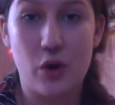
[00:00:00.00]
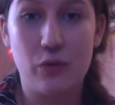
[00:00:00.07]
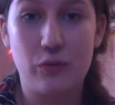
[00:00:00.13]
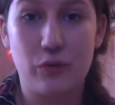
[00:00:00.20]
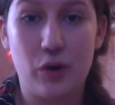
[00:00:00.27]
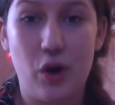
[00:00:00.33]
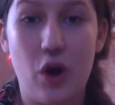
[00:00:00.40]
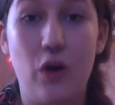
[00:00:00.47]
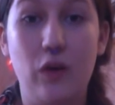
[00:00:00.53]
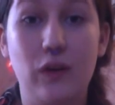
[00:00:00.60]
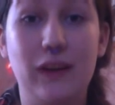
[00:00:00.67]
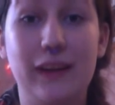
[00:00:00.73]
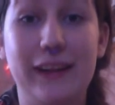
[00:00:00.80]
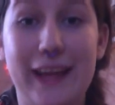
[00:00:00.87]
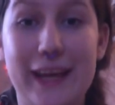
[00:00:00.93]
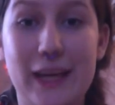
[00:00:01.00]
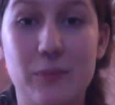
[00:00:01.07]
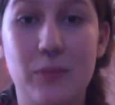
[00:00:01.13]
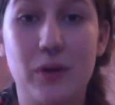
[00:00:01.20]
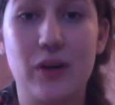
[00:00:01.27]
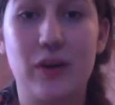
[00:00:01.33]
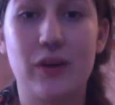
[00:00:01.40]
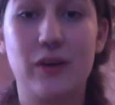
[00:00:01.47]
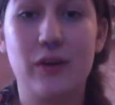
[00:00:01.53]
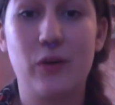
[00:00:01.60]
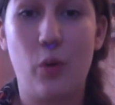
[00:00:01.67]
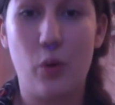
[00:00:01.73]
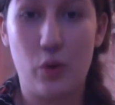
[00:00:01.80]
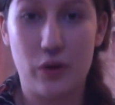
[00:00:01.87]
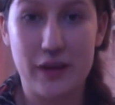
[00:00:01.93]
overall labor
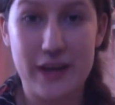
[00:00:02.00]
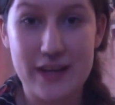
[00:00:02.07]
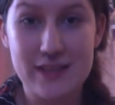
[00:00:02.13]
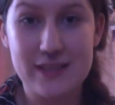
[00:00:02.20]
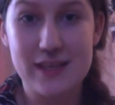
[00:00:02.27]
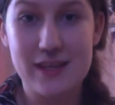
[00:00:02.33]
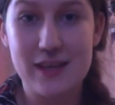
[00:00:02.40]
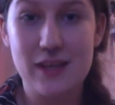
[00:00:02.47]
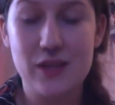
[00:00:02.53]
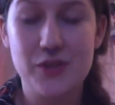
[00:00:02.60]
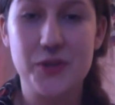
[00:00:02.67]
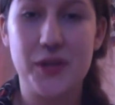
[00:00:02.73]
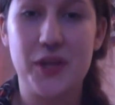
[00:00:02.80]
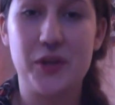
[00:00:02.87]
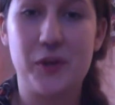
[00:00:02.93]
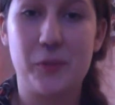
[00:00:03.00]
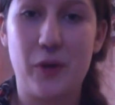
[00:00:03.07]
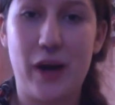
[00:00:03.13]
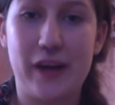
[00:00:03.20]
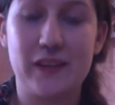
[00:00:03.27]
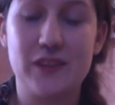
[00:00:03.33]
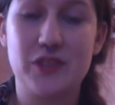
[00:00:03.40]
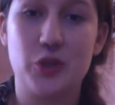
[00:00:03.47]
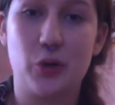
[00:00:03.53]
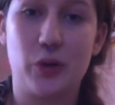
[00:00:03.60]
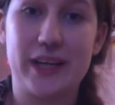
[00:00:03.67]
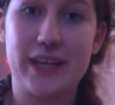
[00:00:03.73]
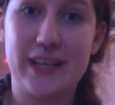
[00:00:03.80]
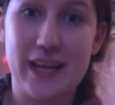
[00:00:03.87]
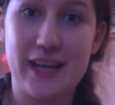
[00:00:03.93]
oriented so that you could practice your
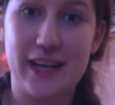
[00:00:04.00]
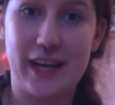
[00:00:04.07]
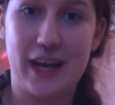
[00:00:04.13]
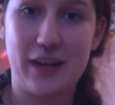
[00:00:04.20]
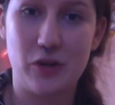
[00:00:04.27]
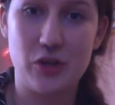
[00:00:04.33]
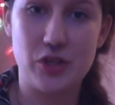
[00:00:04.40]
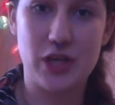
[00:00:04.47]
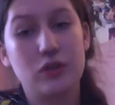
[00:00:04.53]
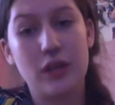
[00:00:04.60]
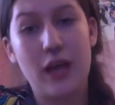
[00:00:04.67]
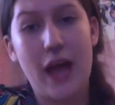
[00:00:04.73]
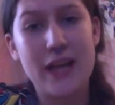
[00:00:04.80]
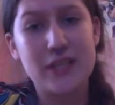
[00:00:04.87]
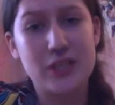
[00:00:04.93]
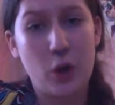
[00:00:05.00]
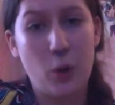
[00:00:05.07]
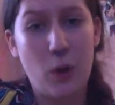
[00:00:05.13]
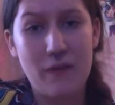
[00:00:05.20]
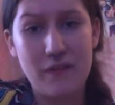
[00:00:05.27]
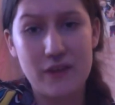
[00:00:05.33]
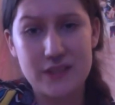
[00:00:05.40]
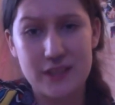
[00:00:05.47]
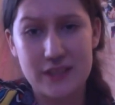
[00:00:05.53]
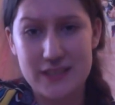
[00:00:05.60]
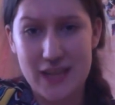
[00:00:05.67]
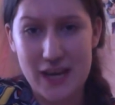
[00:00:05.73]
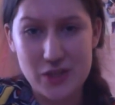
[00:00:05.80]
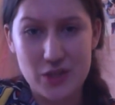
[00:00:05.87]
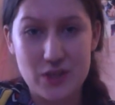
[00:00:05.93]
kinetic energy. And to go off into a
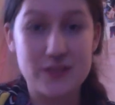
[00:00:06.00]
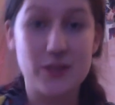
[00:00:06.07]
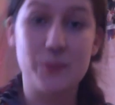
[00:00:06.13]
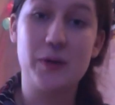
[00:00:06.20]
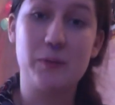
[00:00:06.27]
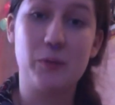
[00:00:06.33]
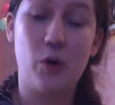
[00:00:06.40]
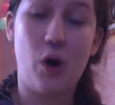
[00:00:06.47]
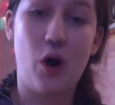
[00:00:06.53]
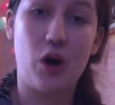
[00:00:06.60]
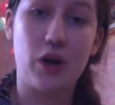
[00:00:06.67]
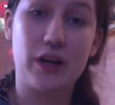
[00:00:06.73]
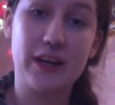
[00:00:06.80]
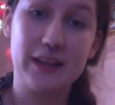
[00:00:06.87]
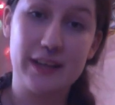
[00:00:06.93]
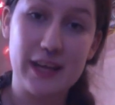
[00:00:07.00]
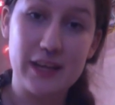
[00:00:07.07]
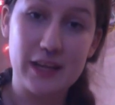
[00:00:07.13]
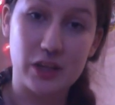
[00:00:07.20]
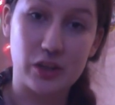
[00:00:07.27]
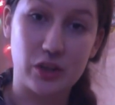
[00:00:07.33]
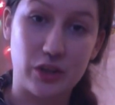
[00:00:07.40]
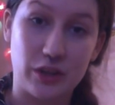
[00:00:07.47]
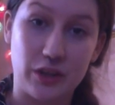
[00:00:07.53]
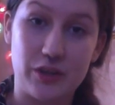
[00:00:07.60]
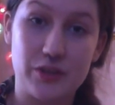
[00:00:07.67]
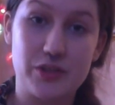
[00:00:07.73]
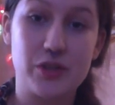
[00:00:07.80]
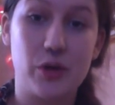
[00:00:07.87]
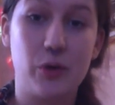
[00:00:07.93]
tangent, some people are kinetic
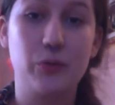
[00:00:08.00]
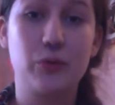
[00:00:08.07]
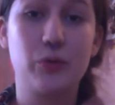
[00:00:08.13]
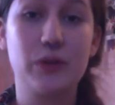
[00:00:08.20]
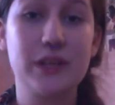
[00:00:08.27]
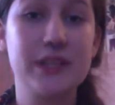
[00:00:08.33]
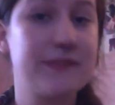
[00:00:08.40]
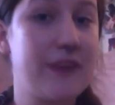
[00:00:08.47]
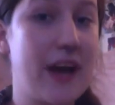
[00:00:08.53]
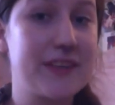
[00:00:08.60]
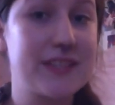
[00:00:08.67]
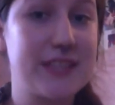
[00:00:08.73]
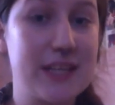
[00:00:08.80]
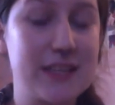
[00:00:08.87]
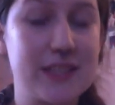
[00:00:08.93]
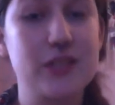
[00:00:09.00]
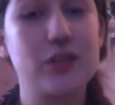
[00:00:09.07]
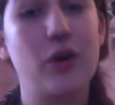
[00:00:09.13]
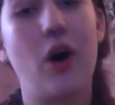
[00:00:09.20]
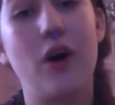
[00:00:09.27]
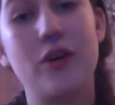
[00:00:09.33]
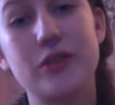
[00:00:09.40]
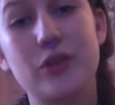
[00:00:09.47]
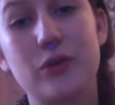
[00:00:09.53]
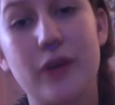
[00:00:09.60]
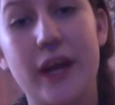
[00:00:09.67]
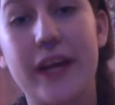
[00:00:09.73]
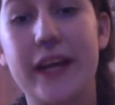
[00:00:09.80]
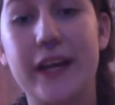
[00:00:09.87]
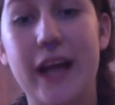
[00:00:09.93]
learners. So through these 5 senses, you'll also
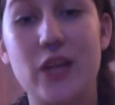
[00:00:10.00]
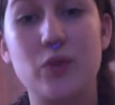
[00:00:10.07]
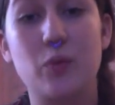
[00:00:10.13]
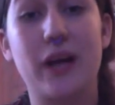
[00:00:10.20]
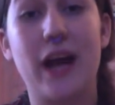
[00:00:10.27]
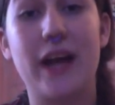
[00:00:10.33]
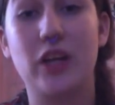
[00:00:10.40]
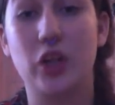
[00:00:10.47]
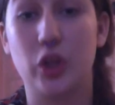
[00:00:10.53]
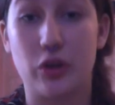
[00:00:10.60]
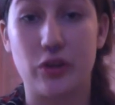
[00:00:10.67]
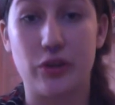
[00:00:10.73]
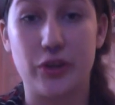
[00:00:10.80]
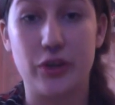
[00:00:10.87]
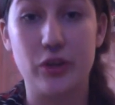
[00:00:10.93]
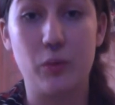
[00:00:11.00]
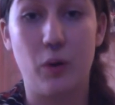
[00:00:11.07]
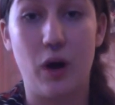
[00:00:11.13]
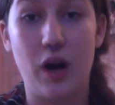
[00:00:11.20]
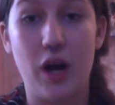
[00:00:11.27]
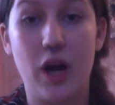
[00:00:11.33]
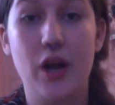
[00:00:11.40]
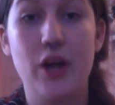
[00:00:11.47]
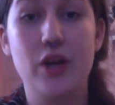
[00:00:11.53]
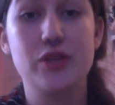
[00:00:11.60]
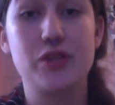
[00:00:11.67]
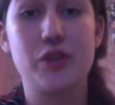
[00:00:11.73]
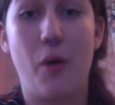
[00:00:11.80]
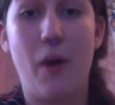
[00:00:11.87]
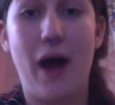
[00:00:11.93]
recognize what kind of learner you are.
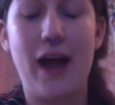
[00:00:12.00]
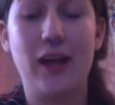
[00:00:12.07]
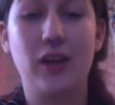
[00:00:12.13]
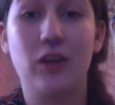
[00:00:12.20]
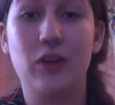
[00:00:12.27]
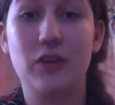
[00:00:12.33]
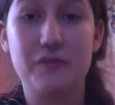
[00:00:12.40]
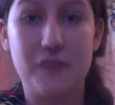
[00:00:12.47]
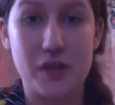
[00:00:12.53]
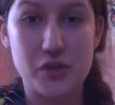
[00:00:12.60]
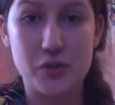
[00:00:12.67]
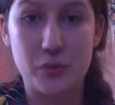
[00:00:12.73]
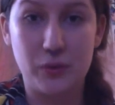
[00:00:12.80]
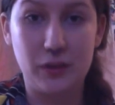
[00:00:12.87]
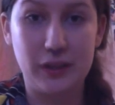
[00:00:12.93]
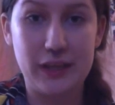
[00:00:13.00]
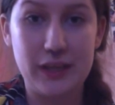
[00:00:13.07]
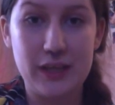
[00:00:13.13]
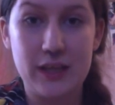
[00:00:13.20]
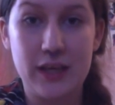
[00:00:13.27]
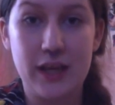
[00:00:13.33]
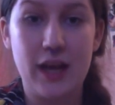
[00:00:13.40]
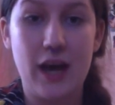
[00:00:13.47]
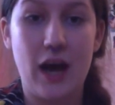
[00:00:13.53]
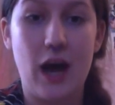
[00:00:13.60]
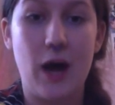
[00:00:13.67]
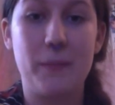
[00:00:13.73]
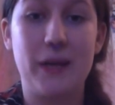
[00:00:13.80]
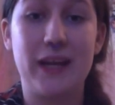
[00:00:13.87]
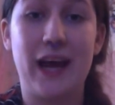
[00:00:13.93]
So I learn visually,
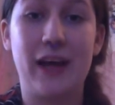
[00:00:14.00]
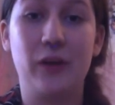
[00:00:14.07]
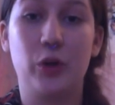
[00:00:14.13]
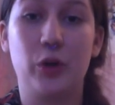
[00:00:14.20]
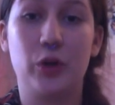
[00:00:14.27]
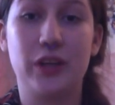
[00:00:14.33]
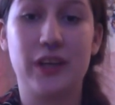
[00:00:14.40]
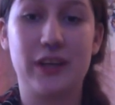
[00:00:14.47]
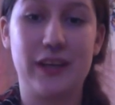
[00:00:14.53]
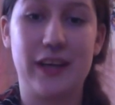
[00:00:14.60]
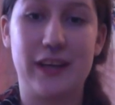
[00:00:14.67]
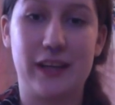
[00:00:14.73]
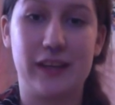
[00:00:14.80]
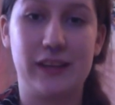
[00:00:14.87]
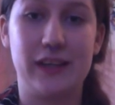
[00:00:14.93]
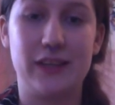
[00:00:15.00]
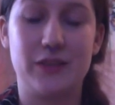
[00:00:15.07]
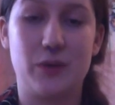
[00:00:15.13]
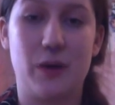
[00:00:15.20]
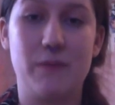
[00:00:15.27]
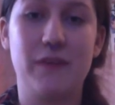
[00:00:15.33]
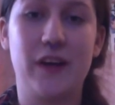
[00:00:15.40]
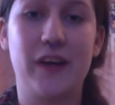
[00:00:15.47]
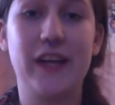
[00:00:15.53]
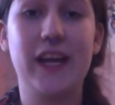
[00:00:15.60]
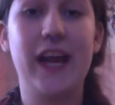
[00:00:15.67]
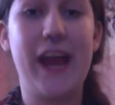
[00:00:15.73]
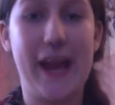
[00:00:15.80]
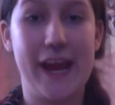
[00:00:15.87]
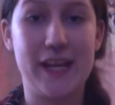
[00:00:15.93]
and I learn kinetically. So I'm very
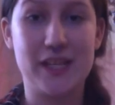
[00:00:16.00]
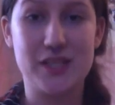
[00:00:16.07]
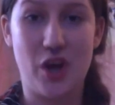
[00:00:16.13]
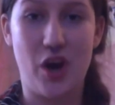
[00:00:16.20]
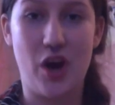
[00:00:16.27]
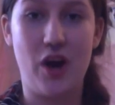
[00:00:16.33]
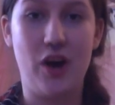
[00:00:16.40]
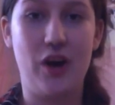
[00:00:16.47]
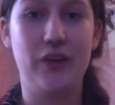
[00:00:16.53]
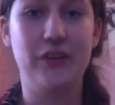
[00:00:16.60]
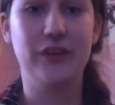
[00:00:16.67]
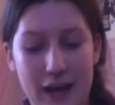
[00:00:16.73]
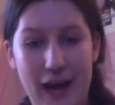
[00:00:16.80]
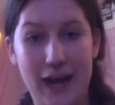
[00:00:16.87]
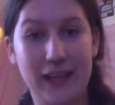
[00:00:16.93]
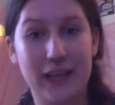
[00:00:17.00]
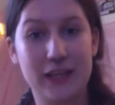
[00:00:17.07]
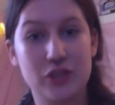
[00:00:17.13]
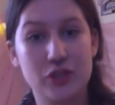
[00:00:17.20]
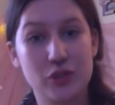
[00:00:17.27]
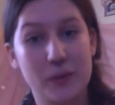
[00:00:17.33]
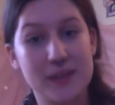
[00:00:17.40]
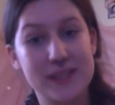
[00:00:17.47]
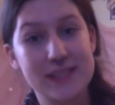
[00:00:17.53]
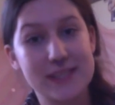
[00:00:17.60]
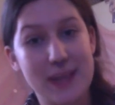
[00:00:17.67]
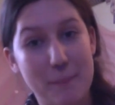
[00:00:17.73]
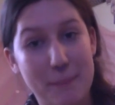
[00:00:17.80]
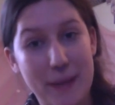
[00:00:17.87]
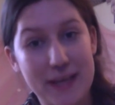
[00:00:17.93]
hands-on. I like to do it
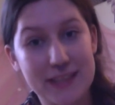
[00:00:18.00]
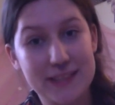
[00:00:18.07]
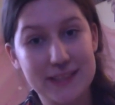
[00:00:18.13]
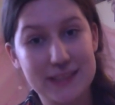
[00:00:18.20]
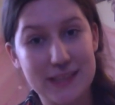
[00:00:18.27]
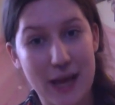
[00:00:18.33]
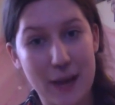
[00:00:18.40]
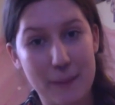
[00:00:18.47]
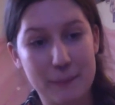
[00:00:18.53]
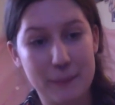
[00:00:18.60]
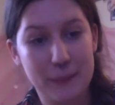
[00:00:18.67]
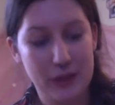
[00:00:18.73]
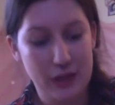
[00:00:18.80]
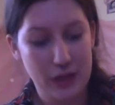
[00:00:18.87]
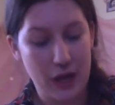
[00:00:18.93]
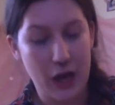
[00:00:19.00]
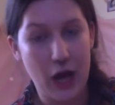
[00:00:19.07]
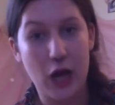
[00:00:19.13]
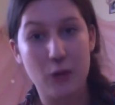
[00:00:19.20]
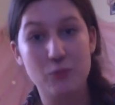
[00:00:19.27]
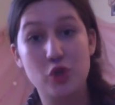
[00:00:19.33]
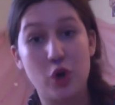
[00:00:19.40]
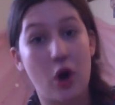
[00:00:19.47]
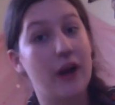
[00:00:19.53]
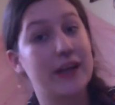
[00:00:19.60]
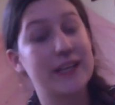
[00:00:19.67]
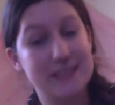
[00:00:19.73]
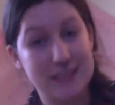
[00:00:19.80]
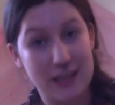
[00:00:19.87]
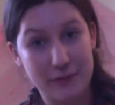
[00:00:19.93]
step by step.
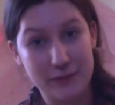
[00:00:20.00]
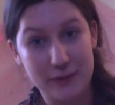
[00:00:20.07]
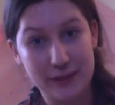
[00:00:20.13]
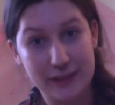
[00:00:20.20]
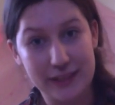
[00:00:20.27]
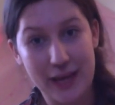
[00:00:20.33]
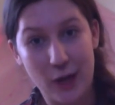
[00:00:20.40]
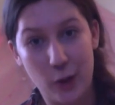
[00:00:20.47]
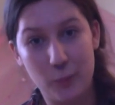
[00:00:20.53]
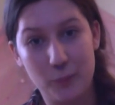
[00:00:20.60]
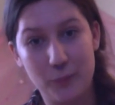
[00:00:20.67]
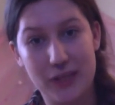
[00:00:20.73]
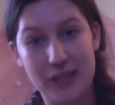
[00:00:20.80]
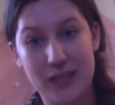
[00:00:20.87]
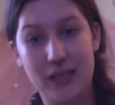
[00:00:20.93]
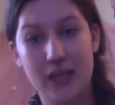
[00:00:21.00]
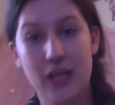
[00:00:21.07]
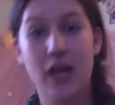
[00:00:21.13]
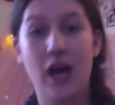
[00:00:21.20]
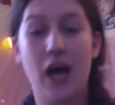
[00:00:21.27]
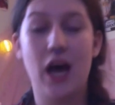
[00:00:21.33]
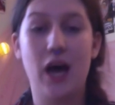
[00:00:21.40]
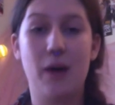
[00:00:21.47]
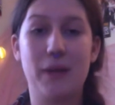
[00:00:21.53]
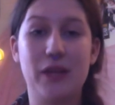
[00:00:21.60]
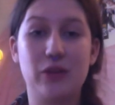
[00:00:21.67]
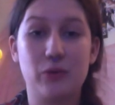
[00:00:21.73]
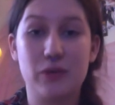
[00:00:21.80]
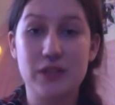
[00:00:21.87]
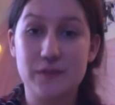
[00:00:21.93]
Drawings definitely help me.
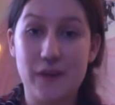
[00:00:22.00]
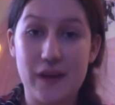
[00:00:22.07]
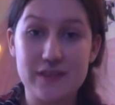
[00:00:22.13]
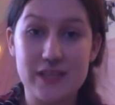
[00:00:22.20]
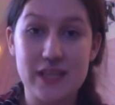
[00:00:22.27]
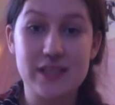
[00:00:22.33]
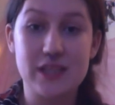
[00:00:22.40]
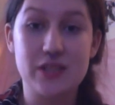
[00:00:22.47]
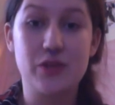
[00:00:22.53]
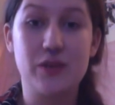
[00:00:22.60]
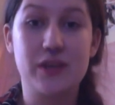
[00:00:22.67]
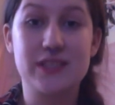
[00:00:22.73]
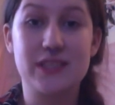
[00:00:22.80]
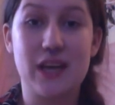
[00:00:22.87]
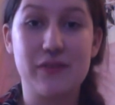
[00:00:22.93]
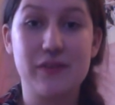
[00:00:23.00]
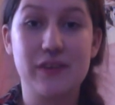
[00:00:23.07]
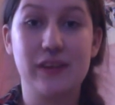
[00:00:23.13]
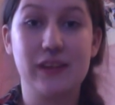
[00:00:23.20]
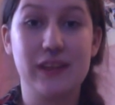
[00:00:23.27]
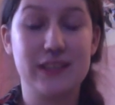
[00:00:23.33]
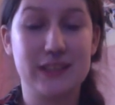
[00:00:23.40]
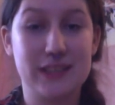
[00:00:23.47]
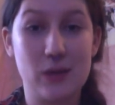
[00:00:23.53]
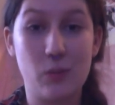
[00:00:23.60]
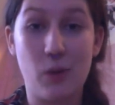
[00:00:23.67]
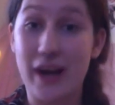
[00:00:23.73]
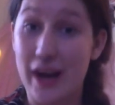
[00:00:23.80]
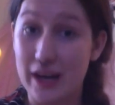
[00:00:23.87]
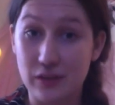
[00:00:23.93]
And through these 5 senses, you could definitely see
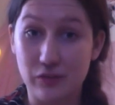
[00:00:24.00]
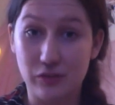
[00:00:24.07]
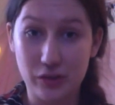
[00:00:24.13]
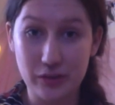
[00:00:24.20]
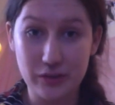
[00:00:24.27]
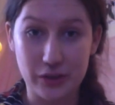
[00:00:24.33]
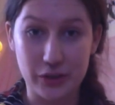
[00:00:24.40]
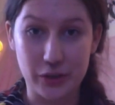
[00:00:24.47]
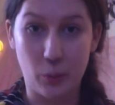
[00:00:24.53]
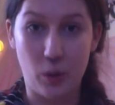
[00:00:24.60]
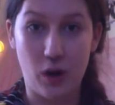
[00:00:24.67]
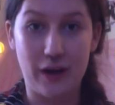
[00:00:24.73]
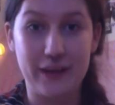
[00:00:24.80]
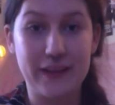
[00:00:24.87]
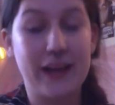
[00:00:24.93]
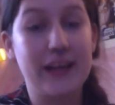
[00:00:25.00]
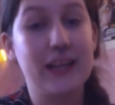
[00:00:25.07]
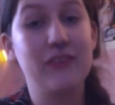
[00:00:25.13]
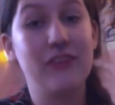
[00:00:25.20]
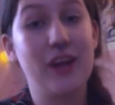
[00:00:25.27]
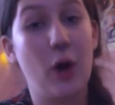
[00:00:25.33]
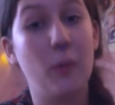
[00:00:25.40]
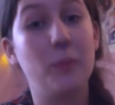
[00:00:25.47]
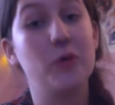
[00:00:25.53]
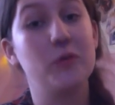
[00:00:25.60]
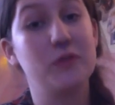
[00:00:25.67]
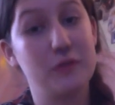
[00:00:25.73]
what kind of learner you are, and that could even help you in the